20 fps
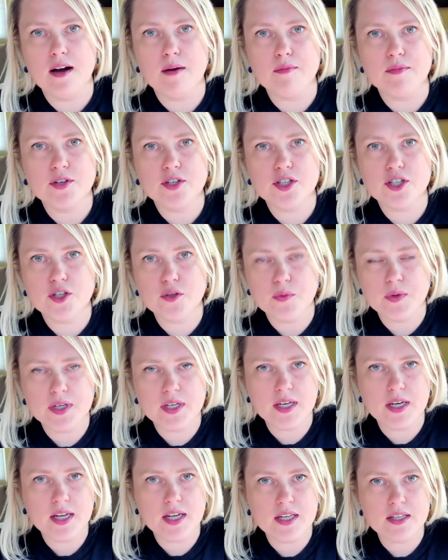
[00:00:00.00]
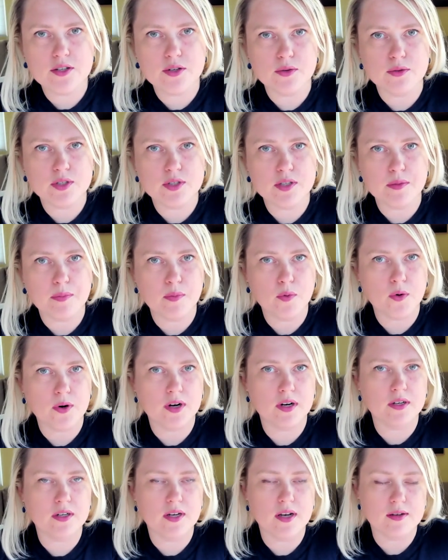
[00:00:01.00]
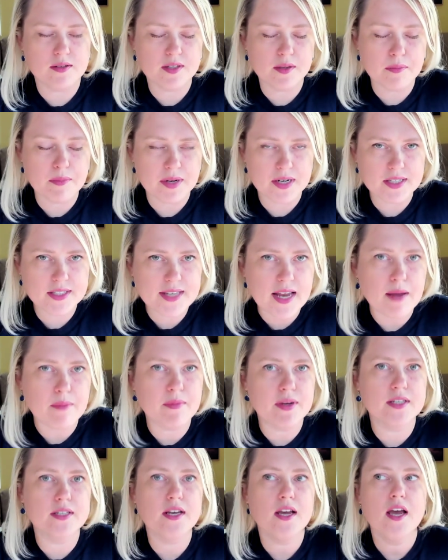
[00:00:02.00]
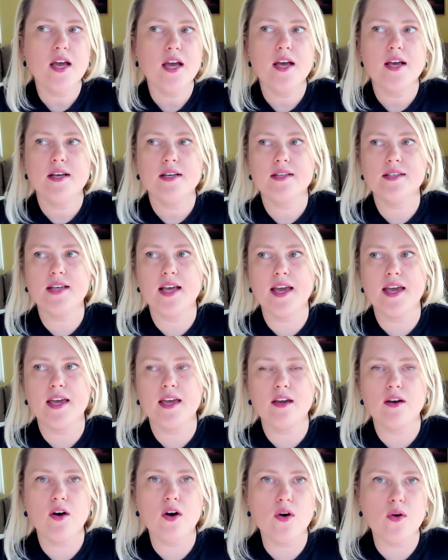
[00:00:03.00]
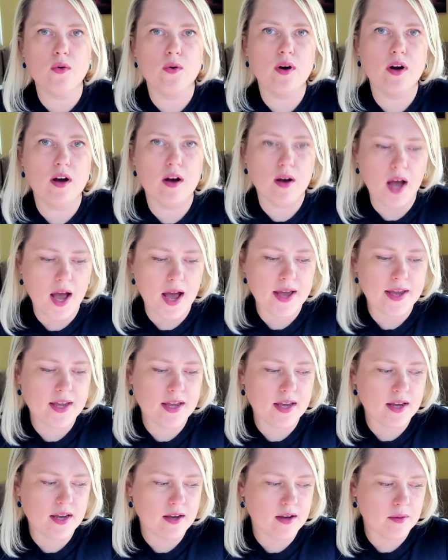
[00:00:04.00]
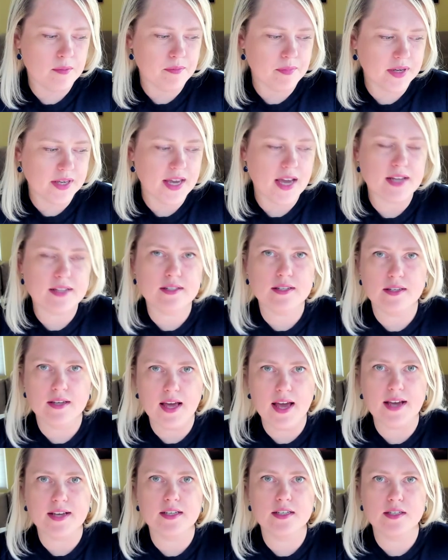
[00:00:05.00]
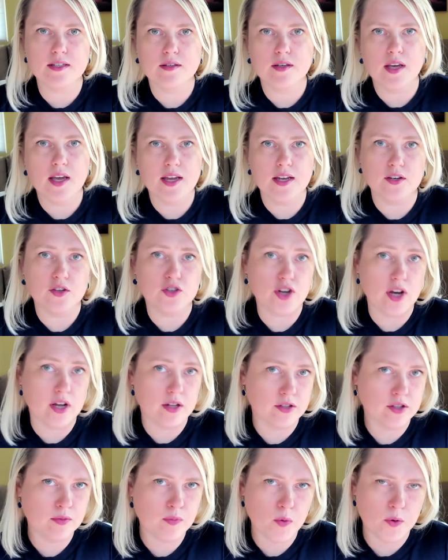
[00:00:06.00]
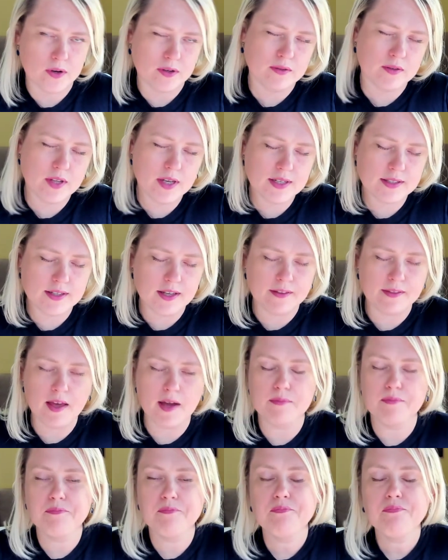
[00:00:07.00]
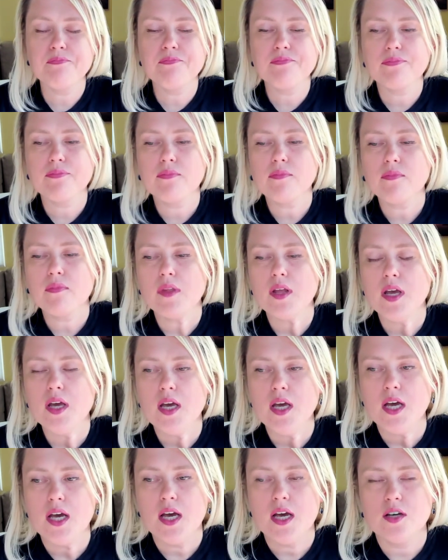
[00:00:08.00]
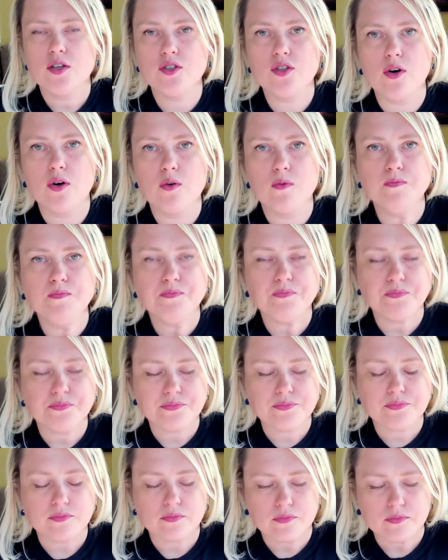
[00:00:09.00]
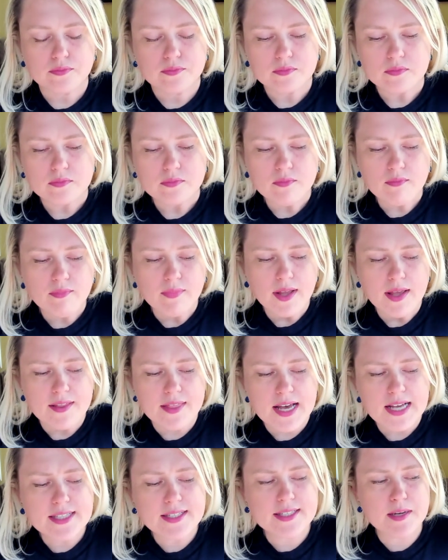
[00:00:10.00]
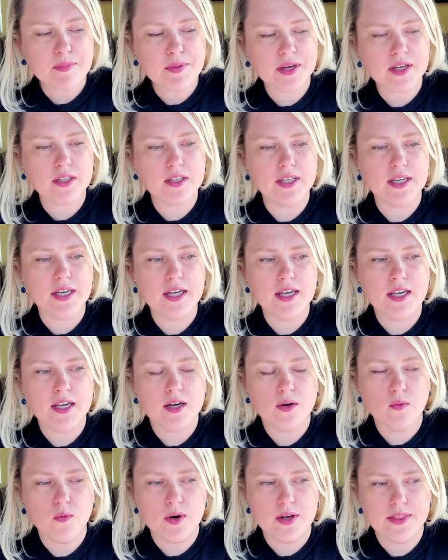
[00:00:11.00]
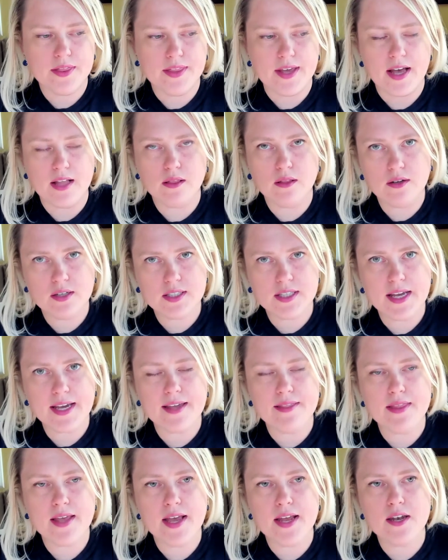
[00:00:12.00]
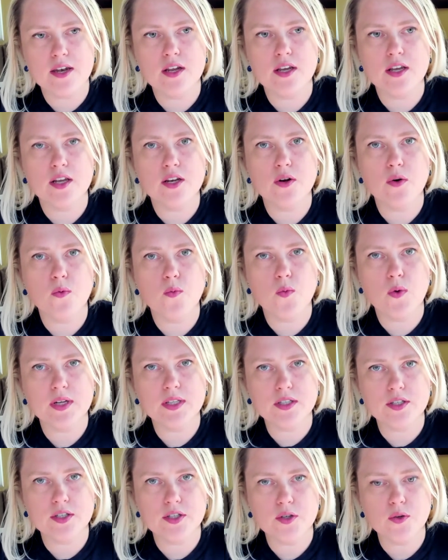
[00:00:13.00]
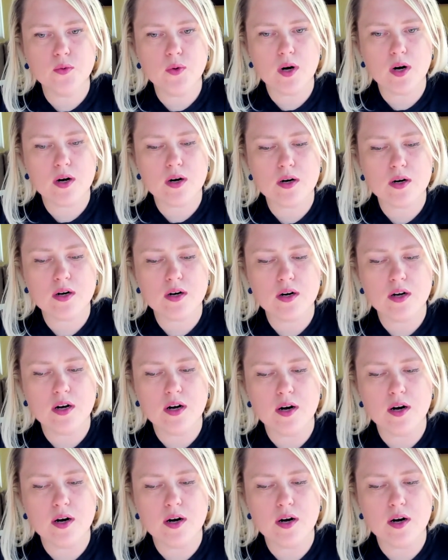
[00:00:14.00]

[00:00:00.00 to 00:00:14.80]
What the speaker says: she would need to submit a statement saying, "Oh, I get X in child support," things like that. So that's typically what that looks like. And then, once you are,